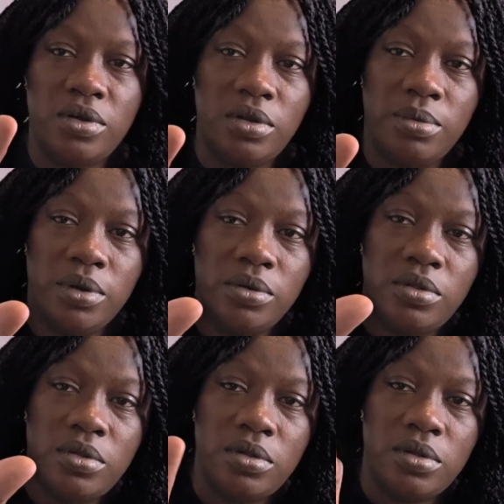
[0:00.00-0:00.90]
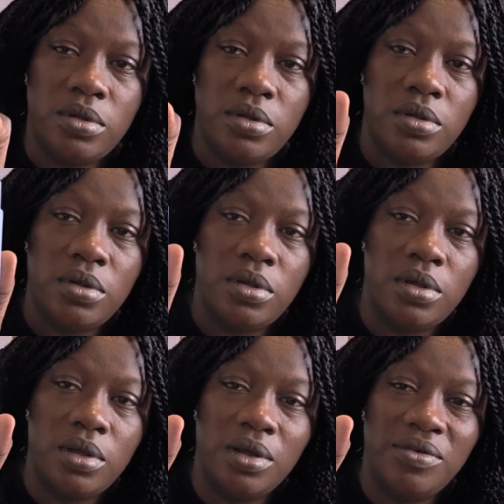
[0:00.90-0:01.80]
about.
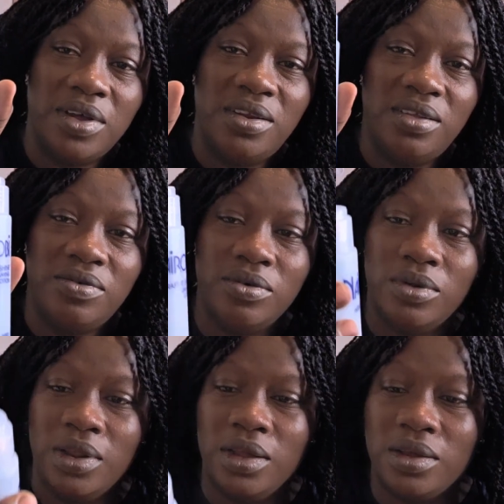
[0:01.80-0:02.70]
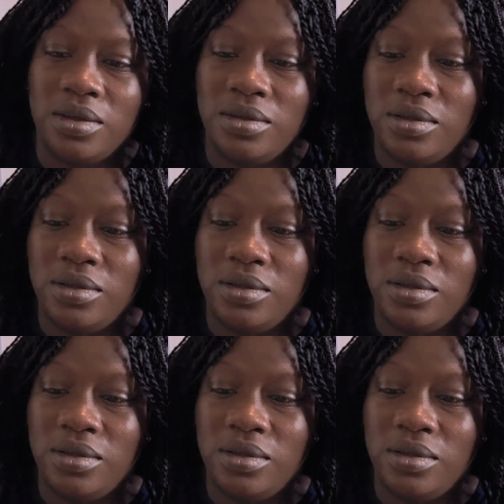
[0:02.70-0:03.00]
I've had this for like,